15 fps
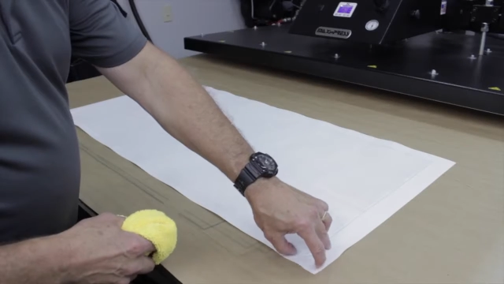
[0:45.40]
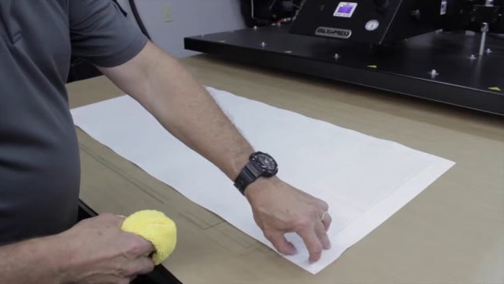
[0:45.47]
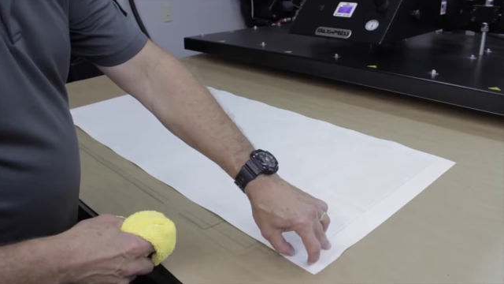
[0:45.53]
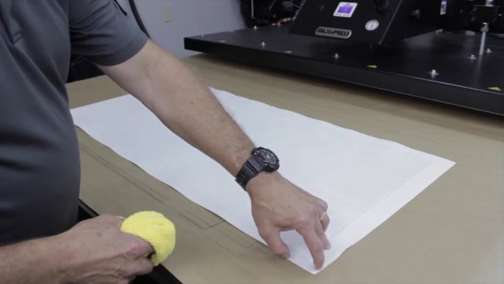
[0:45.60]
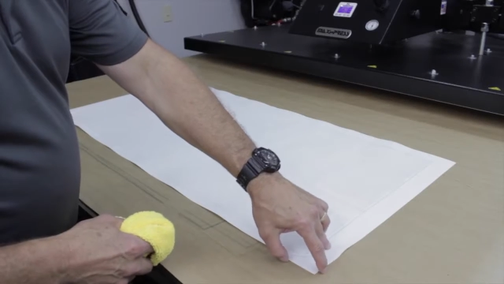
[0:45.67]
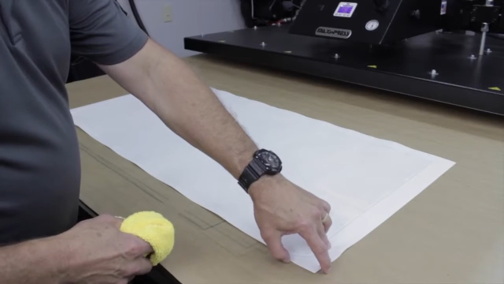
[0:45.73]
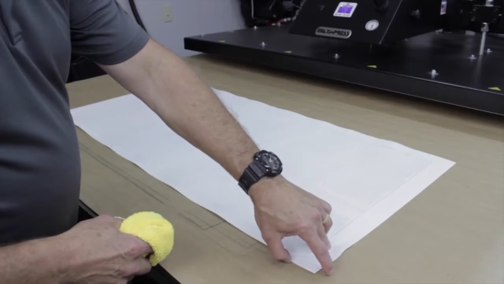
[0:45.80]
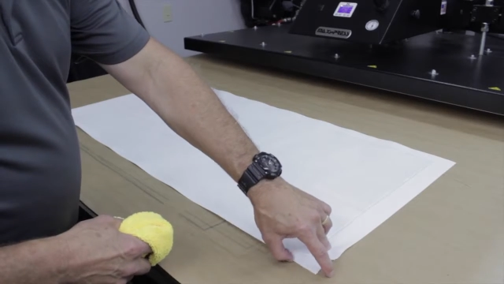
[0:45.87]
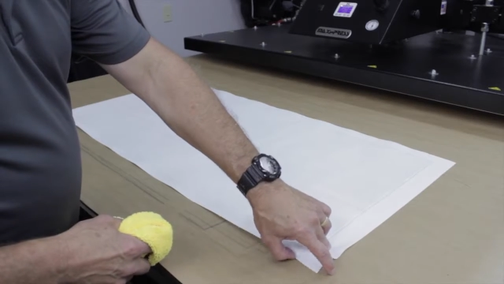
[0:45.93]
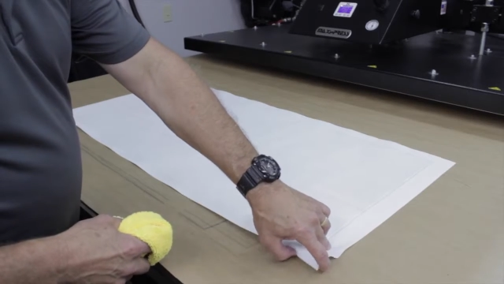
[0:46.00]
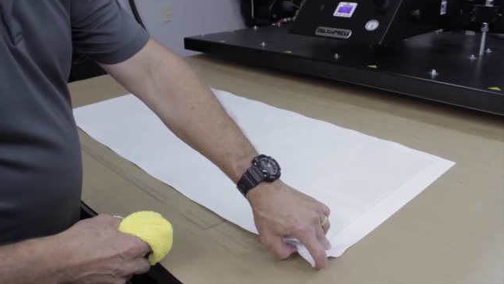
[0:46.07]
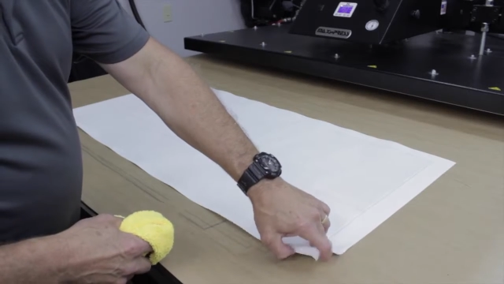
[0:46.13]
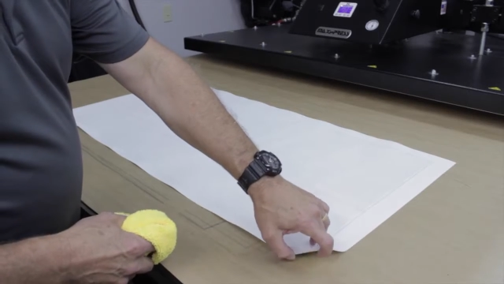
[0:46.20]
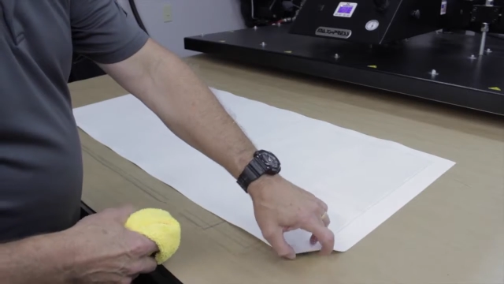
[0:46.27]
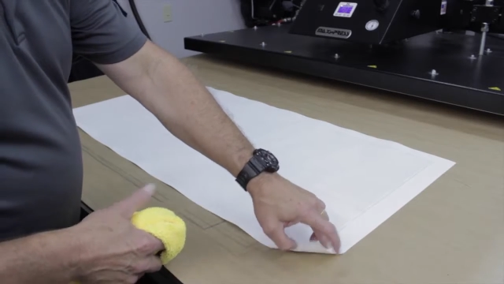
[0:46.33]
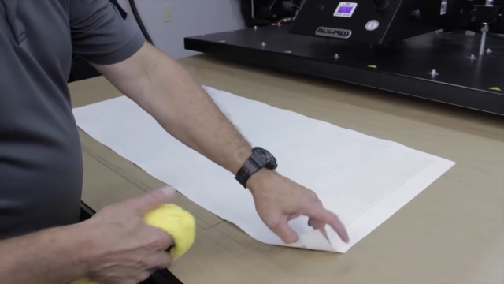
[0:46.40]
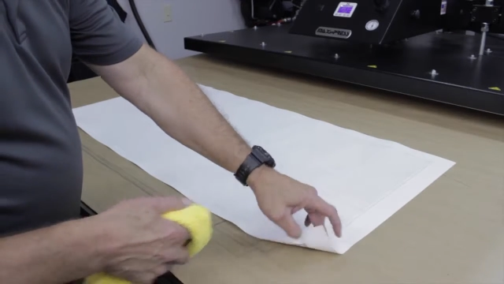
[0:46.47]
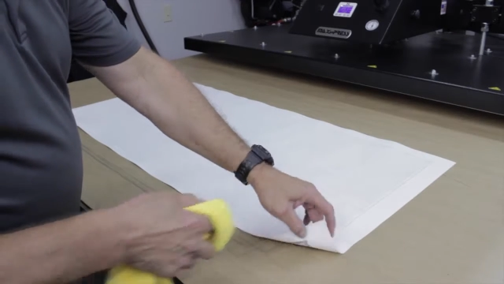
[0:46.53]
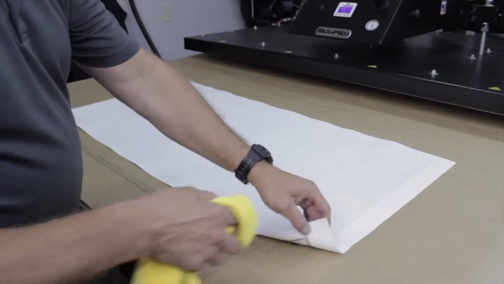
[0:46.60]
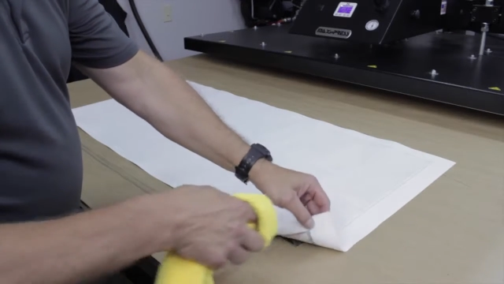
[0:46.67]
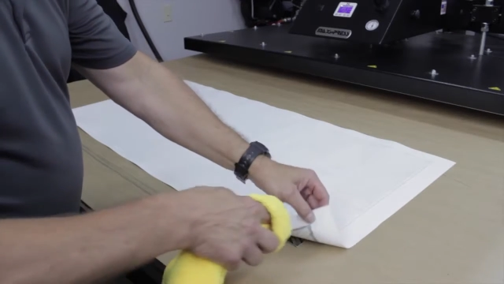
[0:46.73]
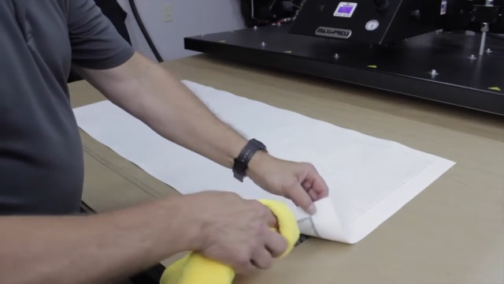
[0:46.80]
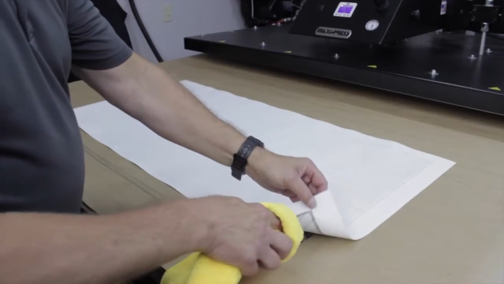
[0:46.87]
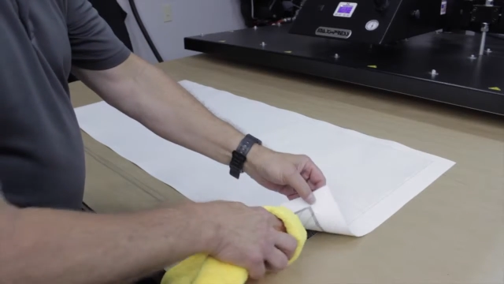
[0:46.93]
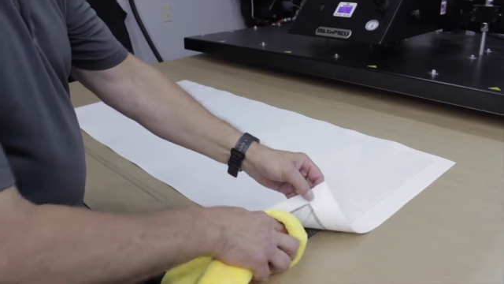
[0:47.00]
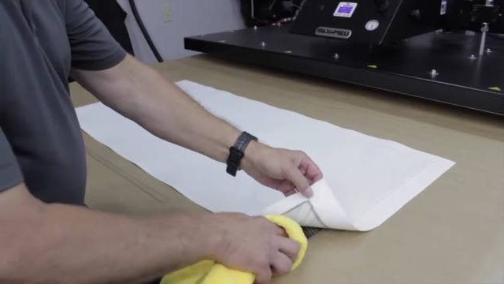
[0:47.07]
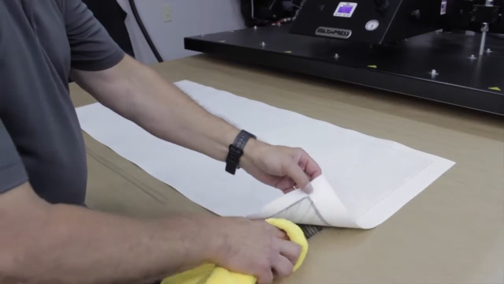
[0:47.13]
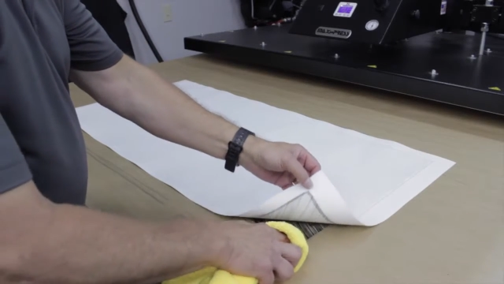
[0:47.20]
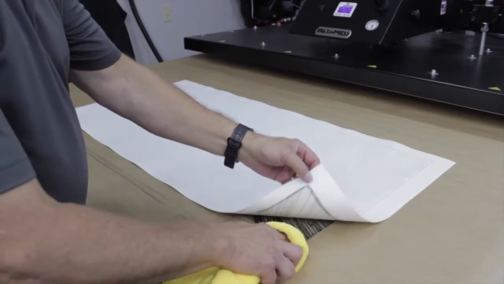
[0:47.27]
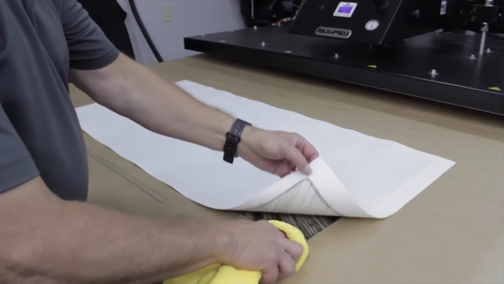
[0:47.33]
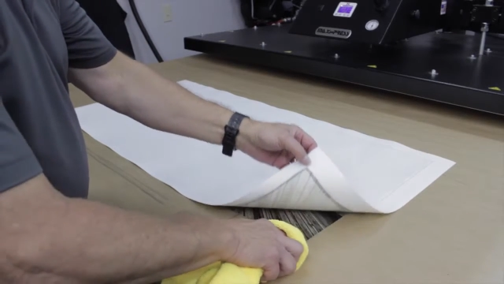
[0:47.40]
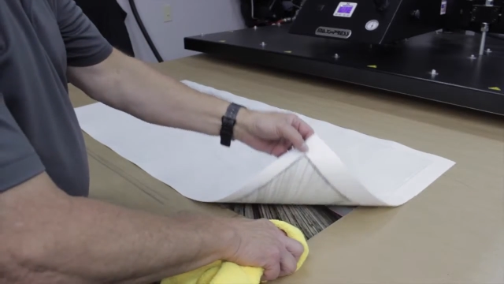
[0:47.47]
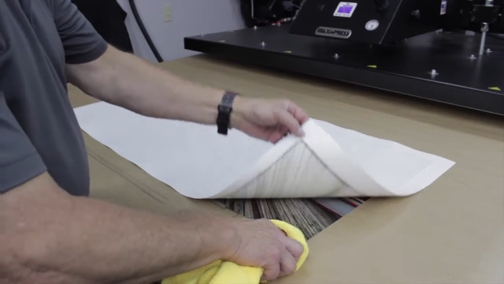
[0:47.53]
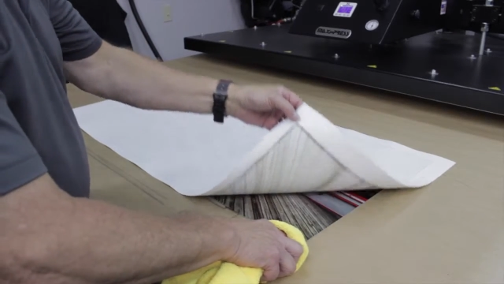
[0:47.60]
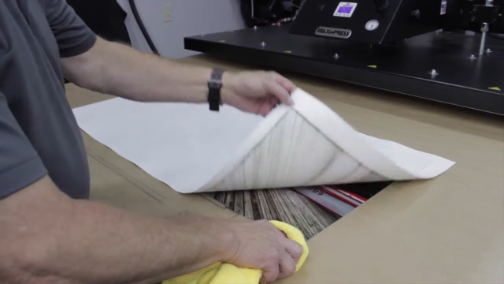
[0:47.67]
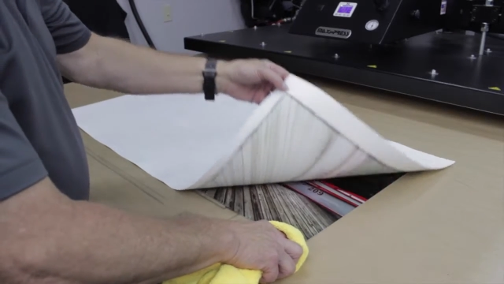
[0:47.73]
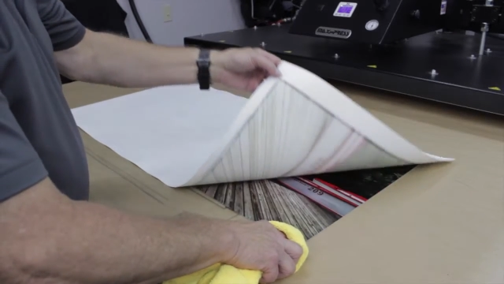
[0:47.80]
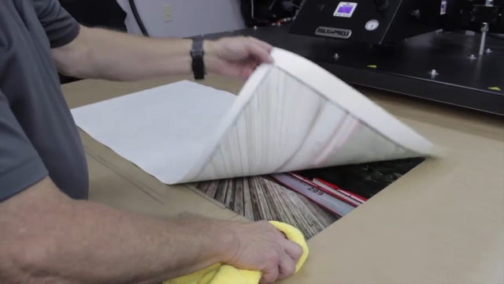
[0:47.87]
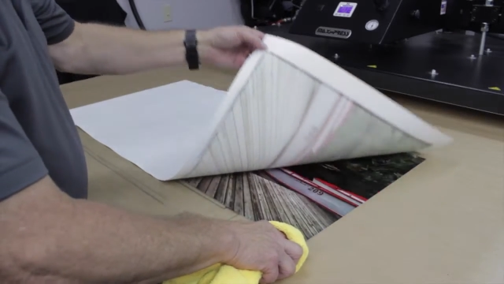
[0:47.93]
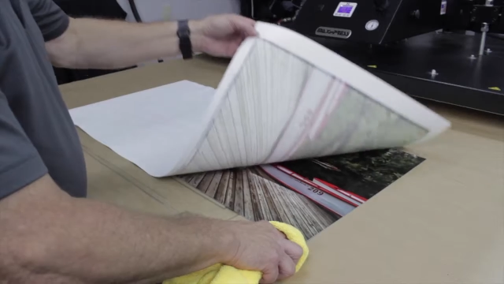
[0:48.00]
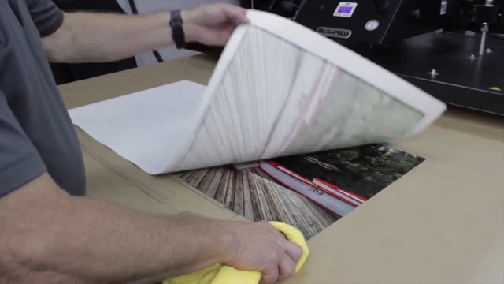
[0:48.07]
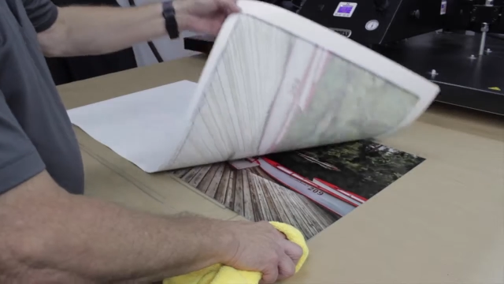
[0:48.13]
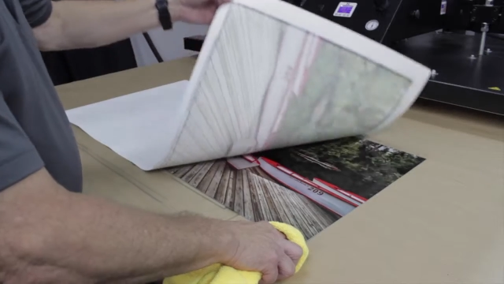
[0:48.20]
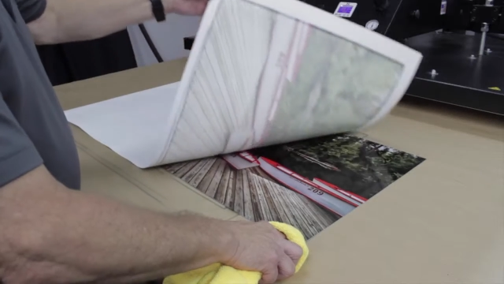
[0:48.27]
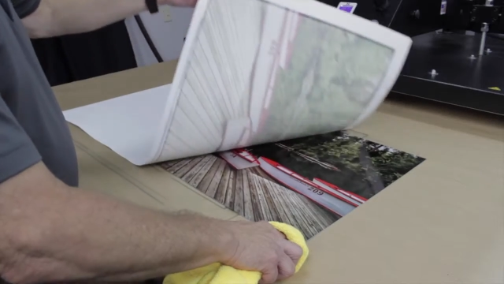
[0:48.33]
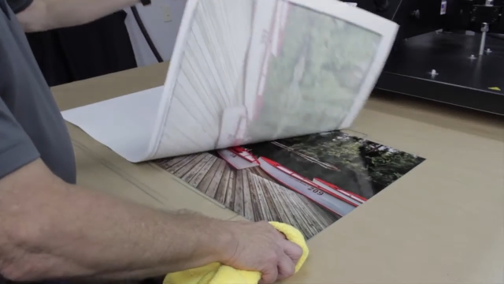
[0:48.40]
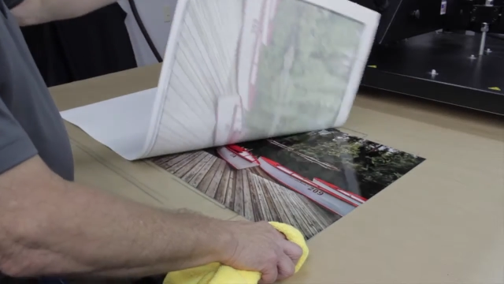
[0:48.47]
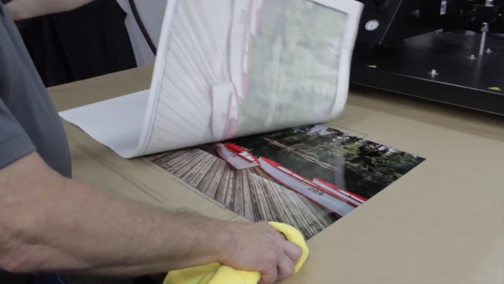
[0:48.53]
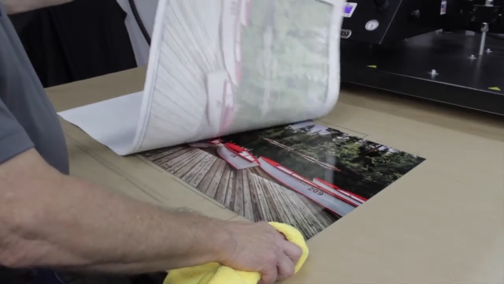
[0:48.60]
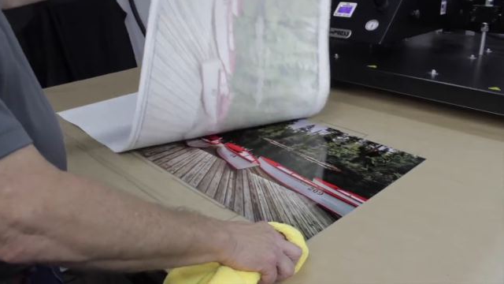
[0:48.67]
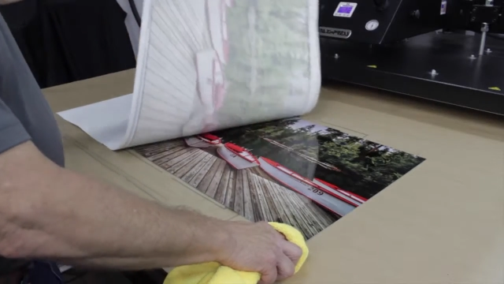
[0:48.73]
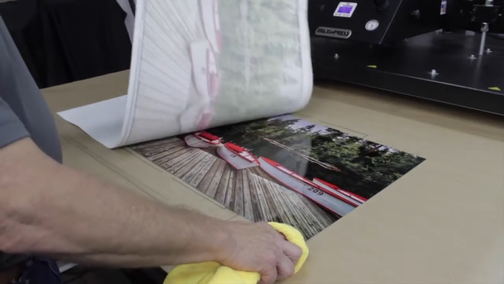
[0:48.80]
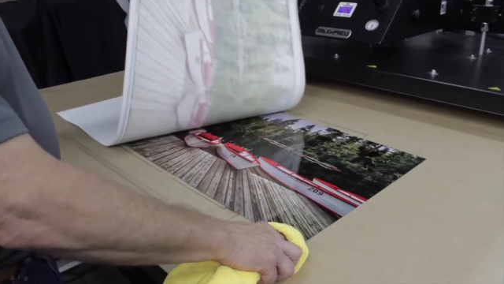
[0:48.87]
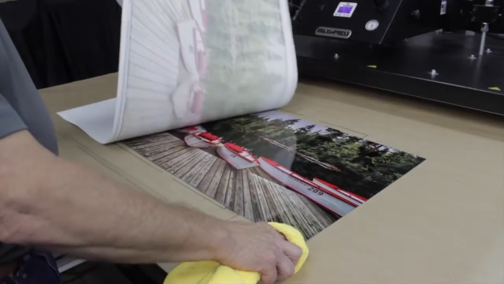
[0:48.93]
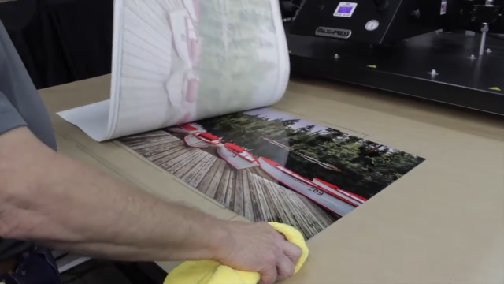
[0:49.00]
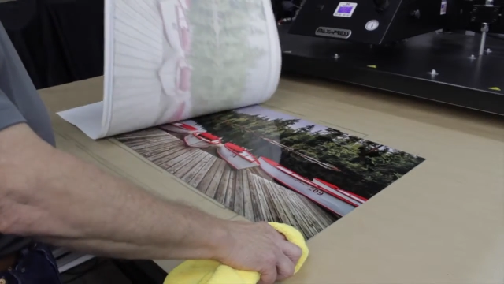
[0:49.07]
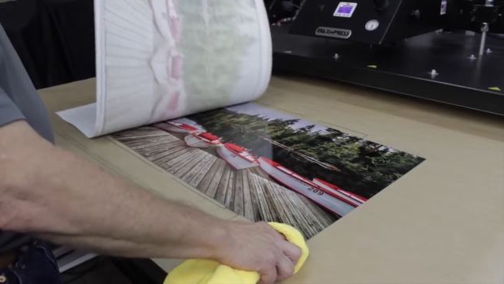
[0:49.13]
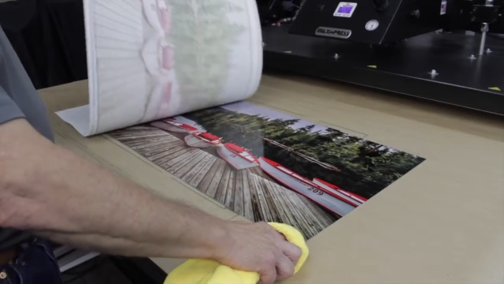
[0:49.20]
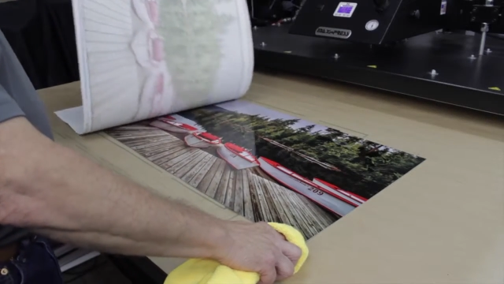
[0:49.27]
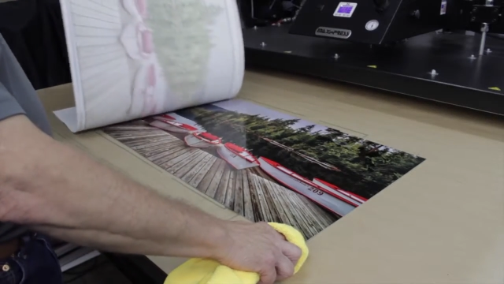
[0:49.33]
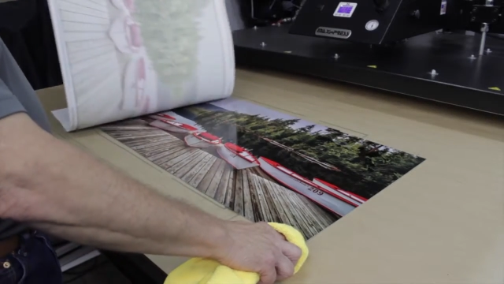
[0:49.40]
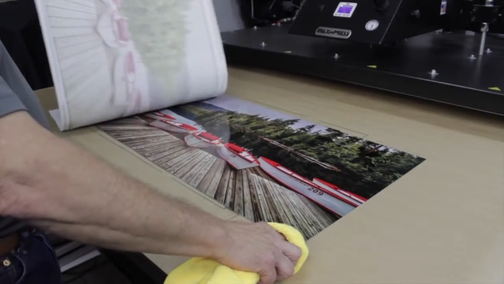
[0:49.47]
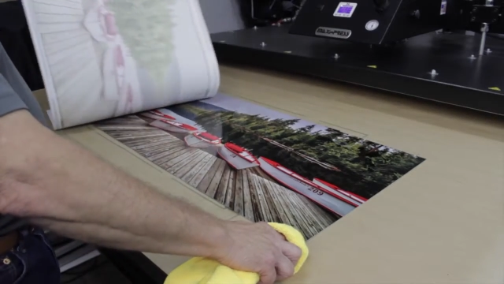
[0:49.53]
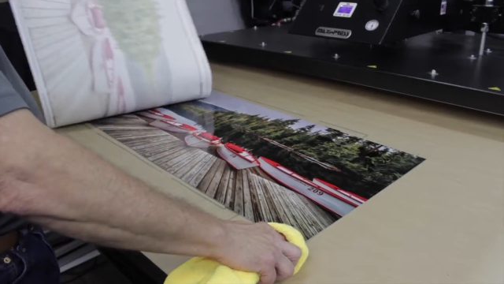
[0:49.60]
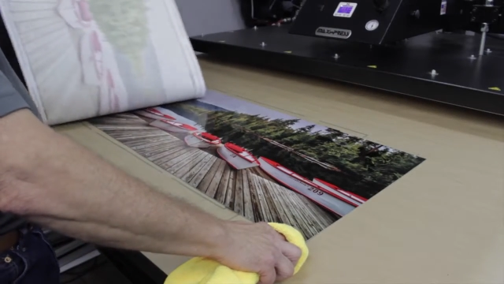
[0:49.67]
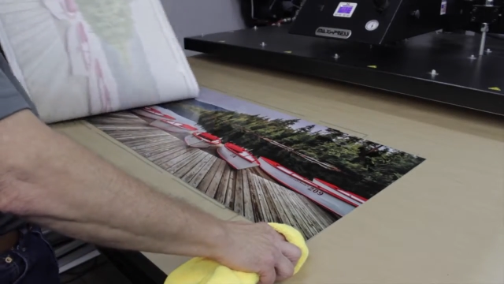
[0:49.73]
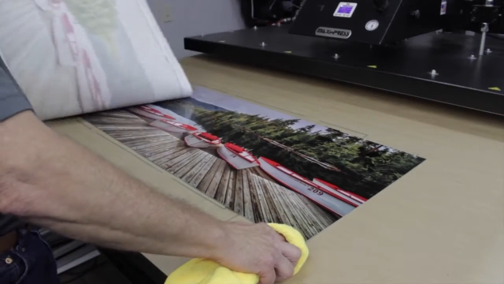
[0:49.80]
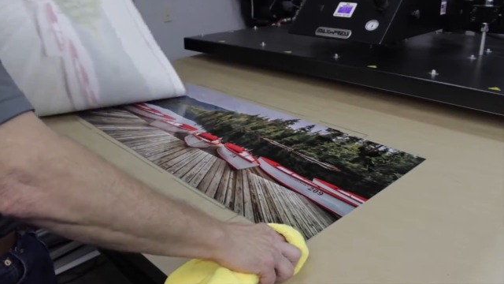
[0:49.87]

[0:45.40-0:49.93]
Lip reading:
(no speaker visible)